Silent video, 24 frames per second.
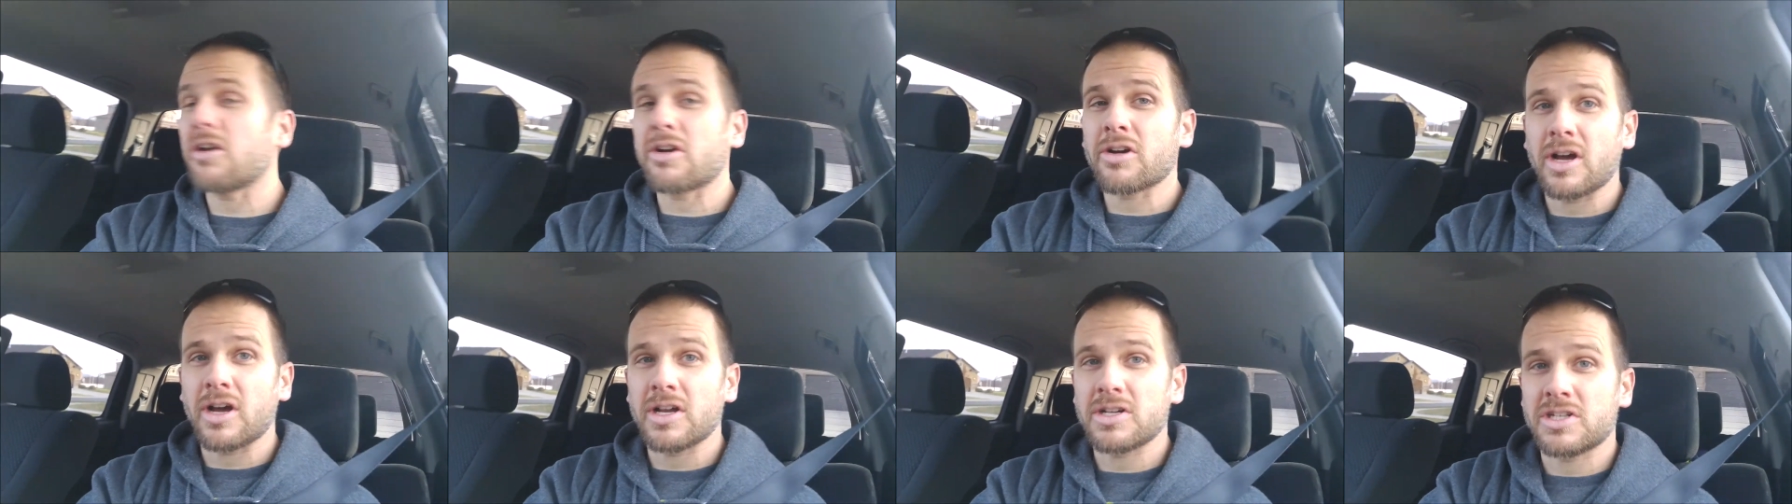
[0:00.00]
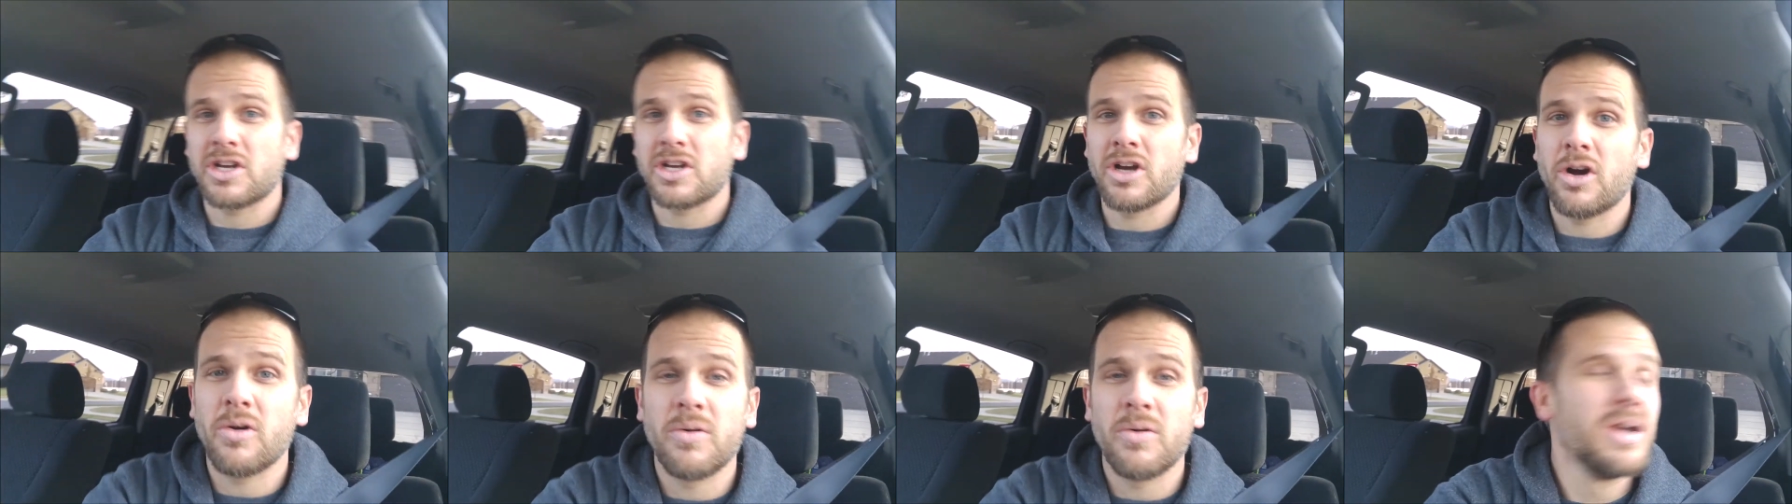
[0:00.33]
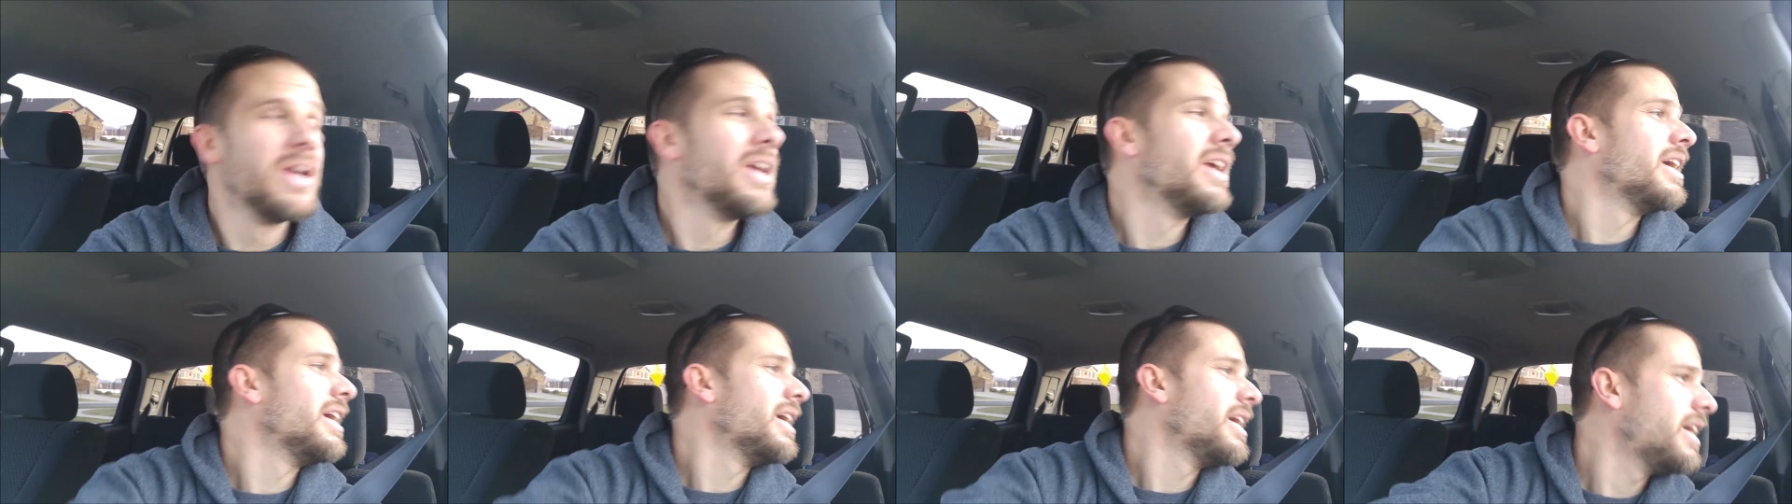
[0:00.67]
daughter got to
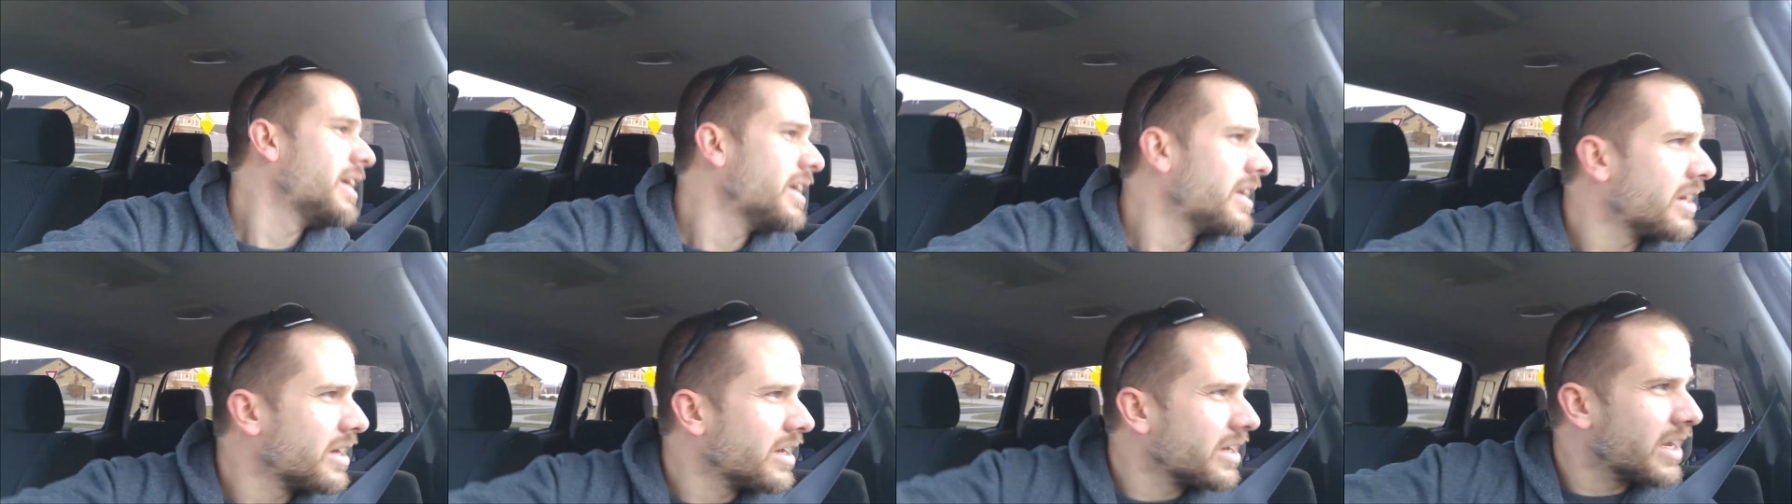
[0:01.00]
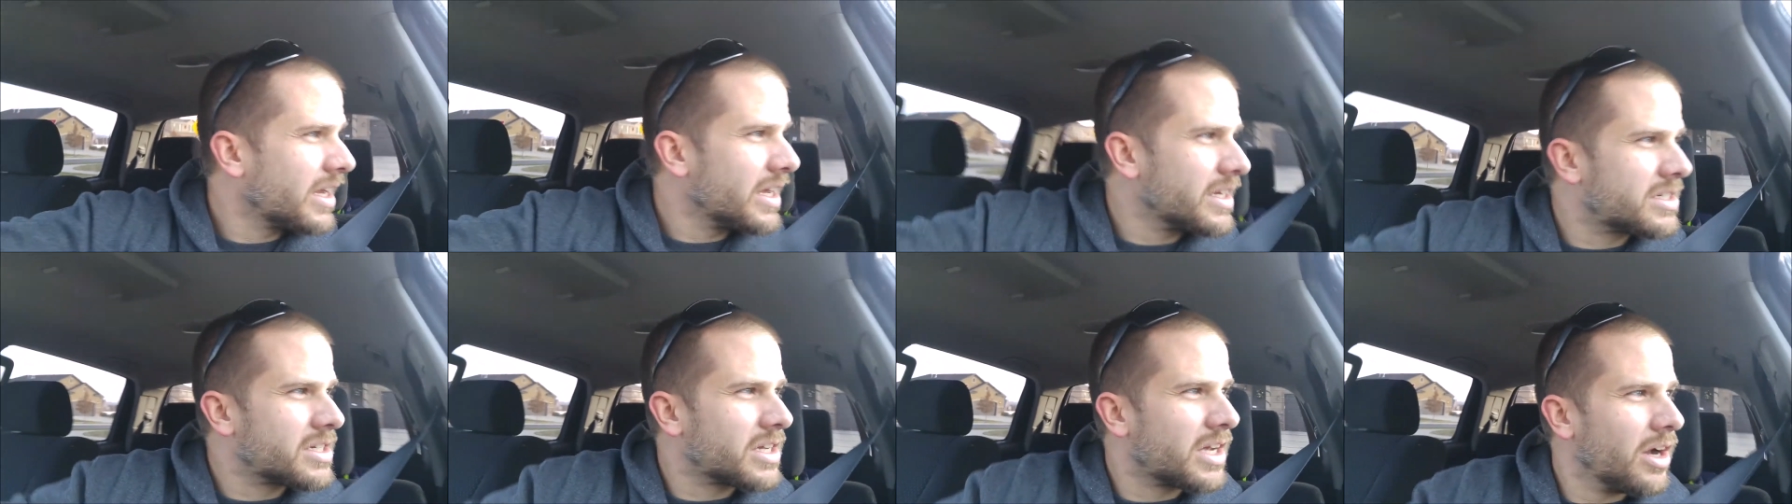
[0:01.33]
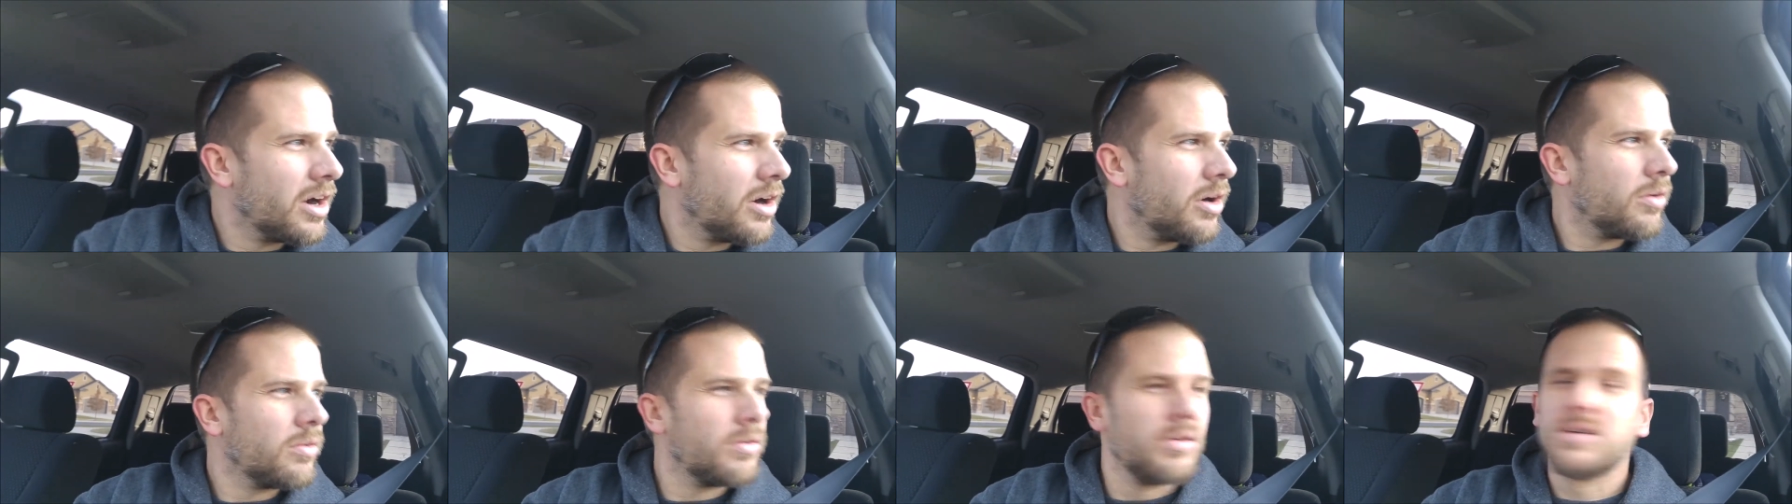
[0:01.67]
go, he didn't get to
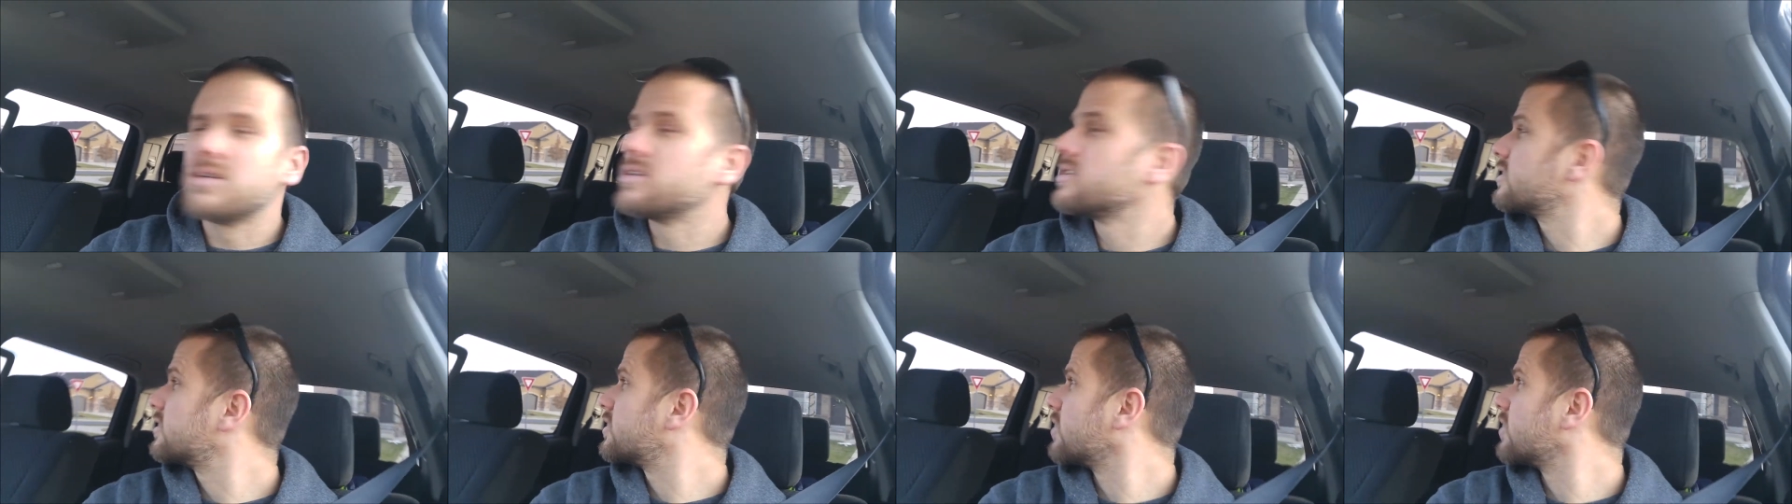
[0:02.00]
go,